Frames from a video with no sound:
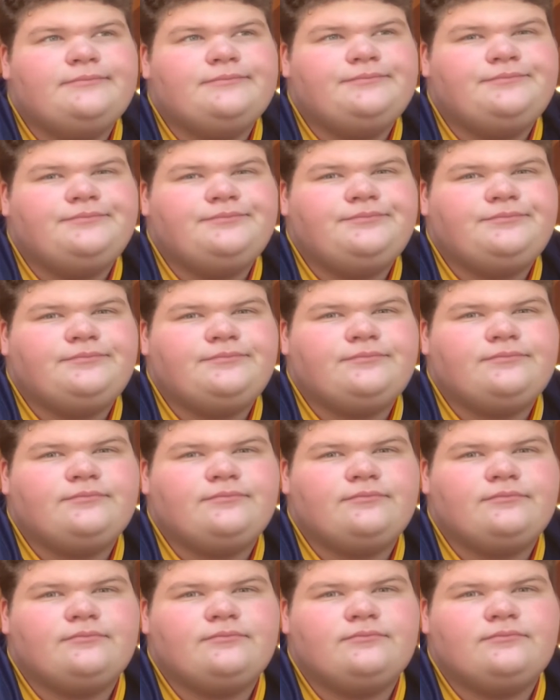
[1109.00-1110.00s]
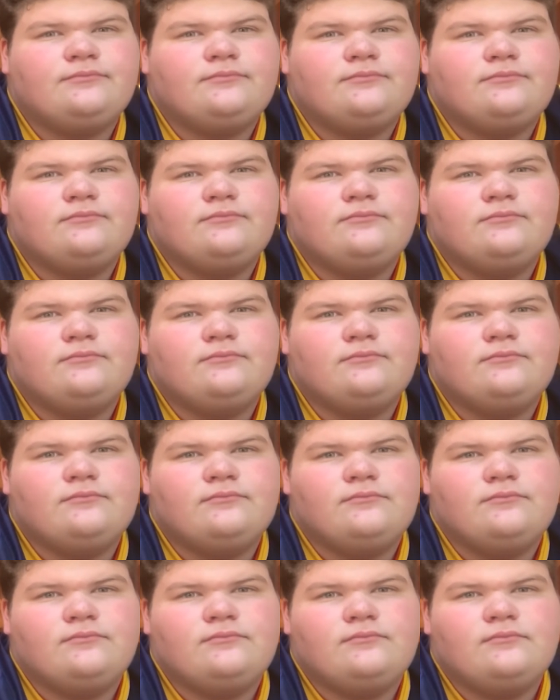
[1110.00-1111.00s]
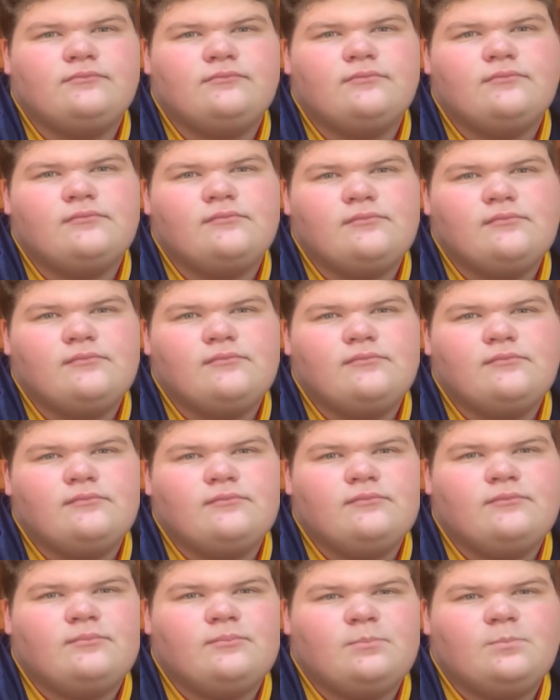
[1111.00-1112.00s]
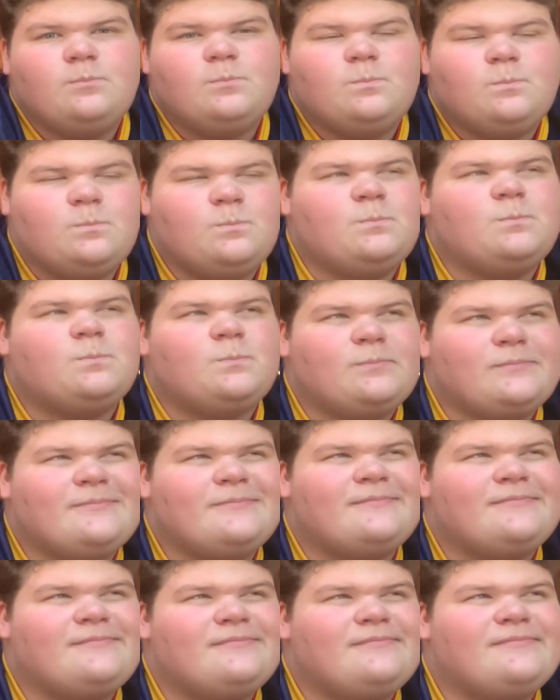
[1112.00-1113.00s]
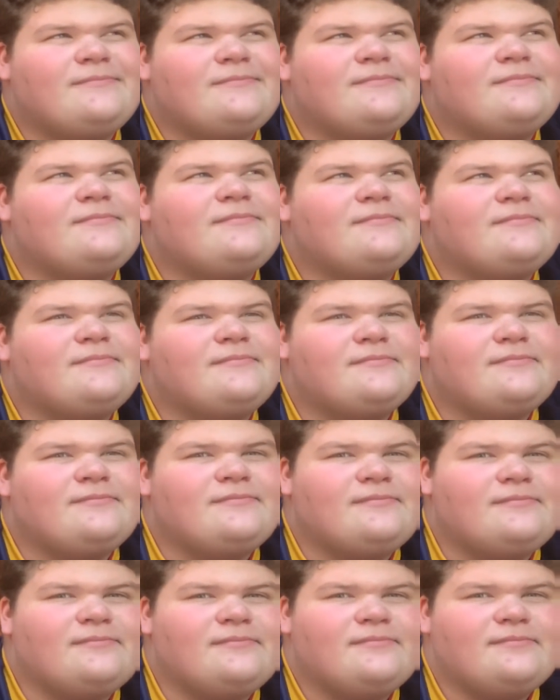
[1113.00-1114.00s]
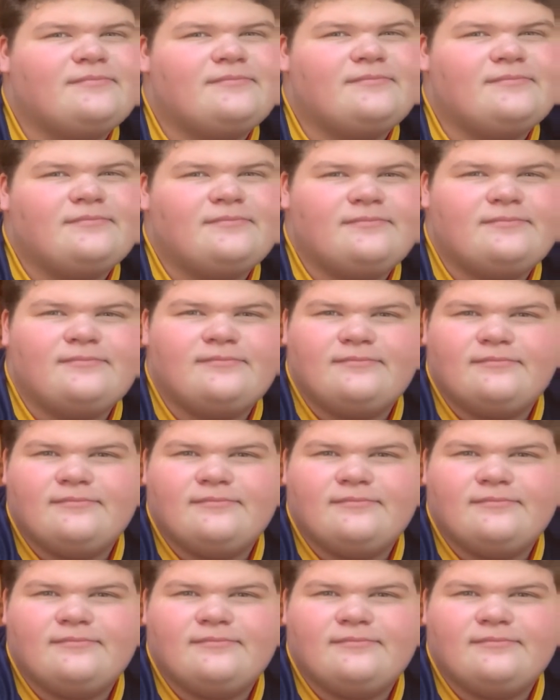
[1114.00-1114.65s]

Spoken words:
The person shown says nothing.